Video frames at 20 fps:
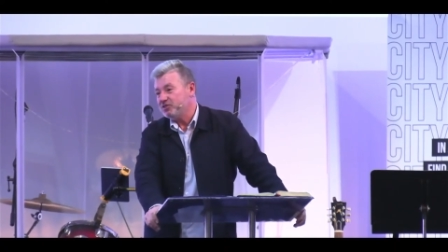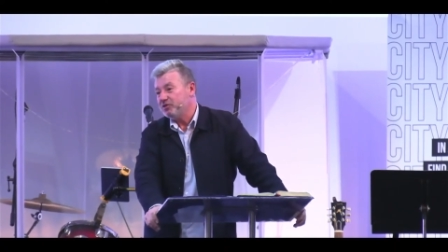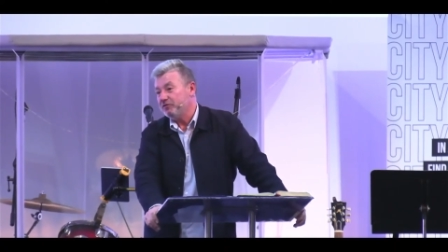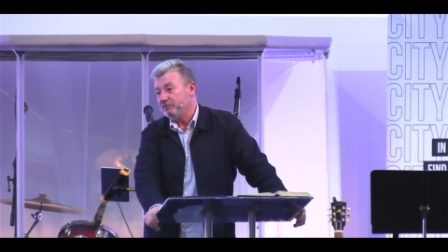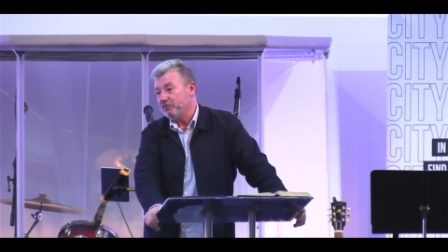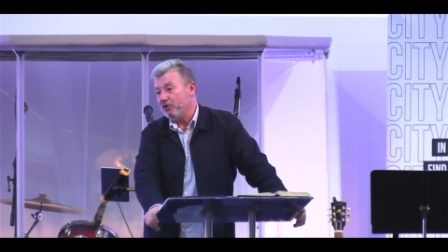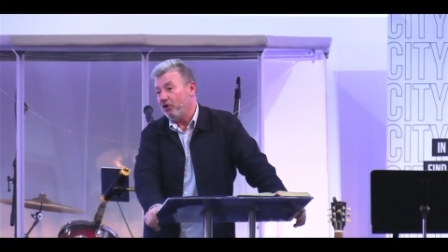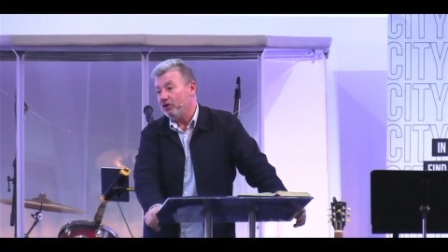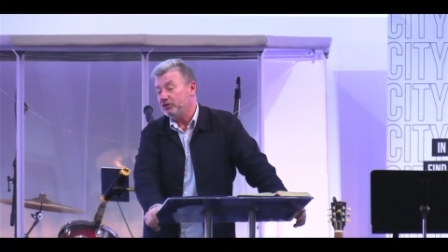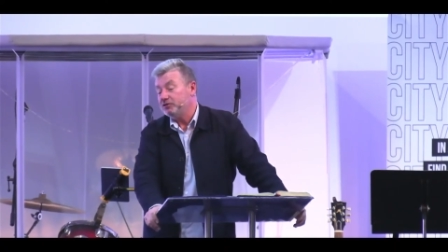of
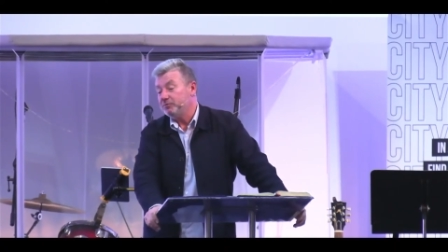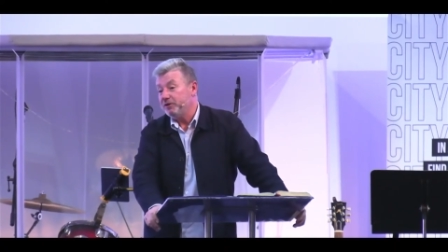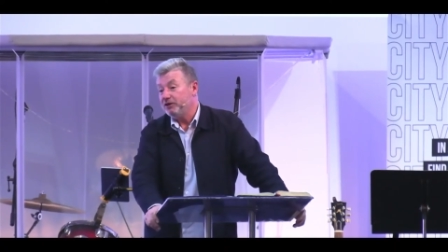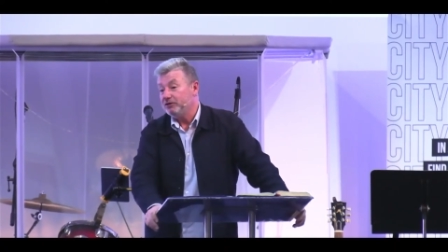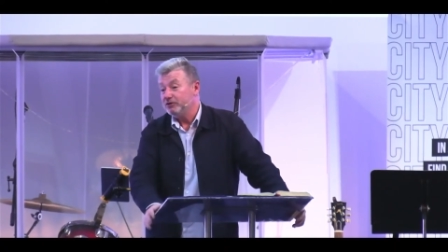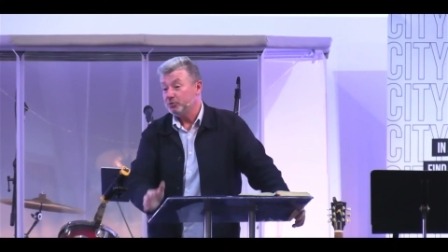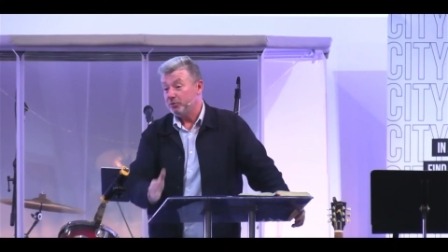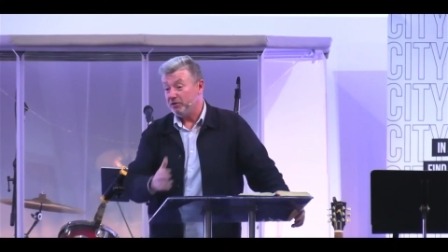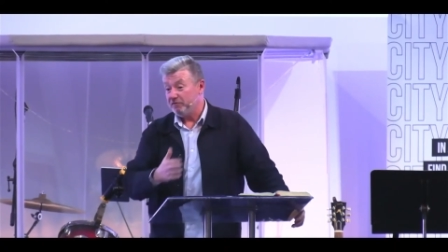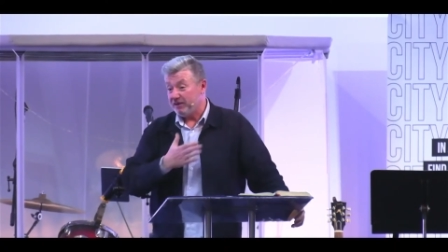God
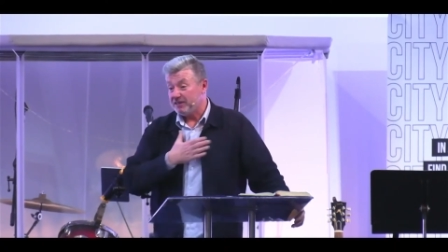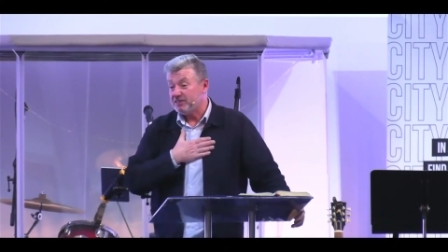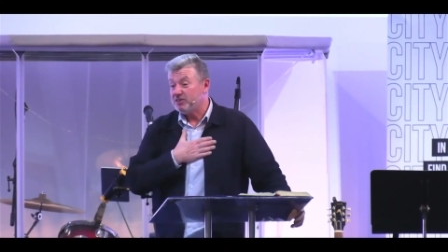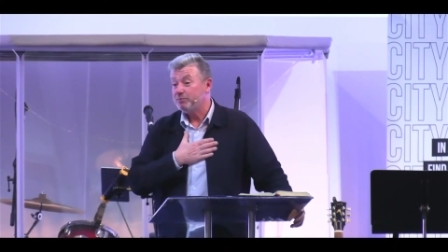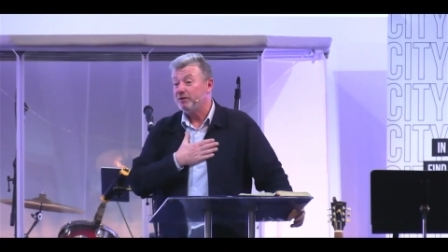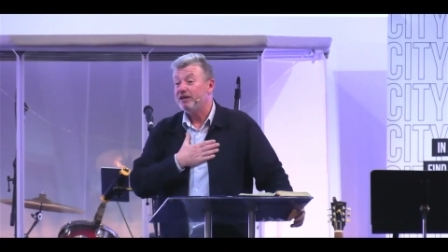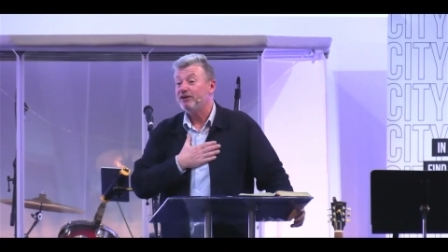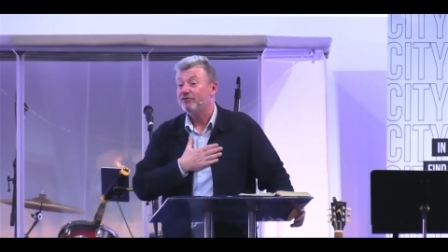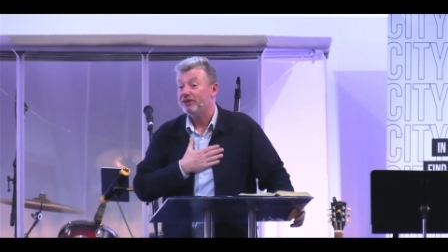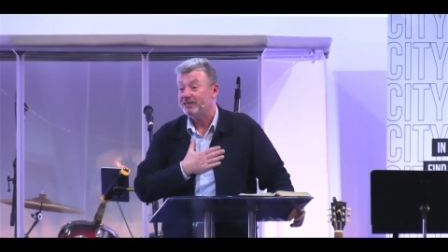because we've
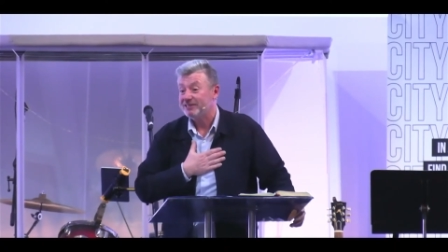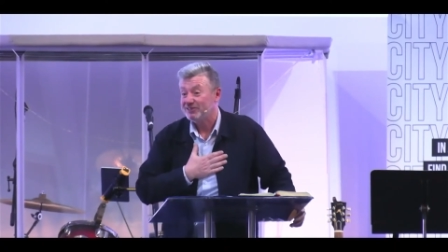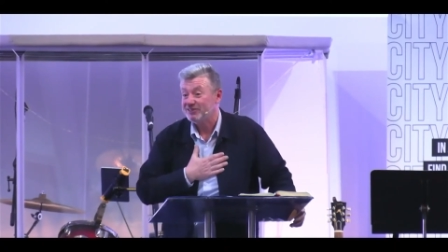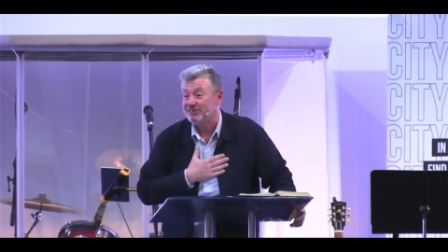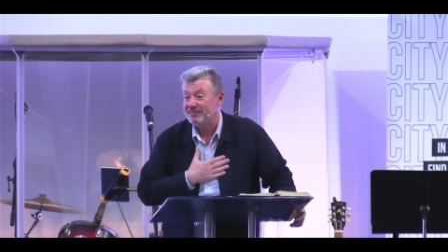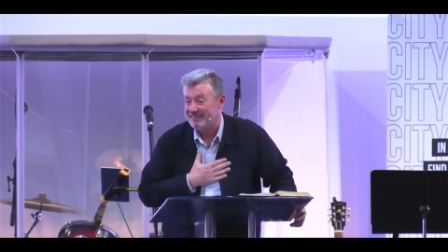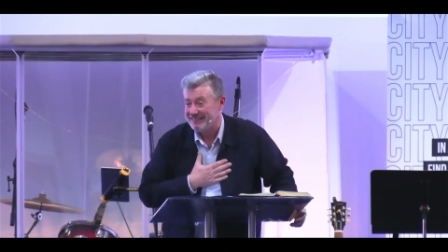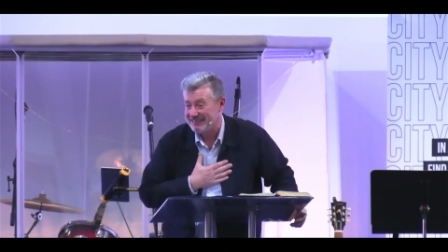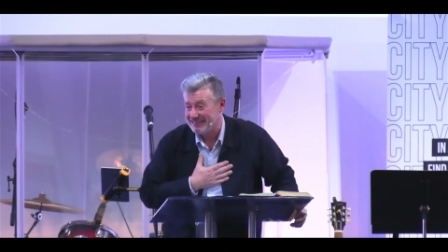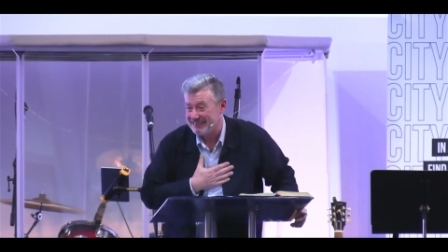experienced
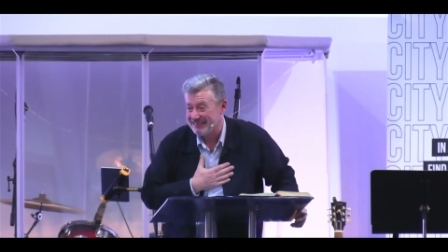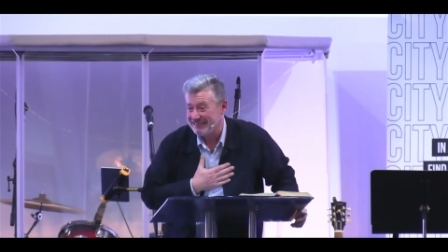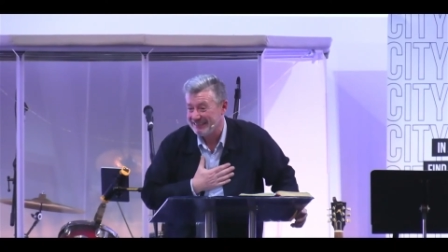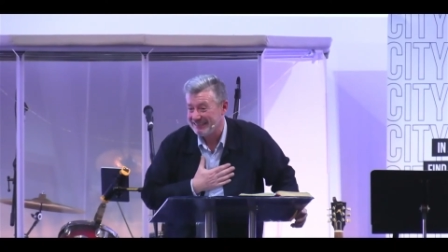it.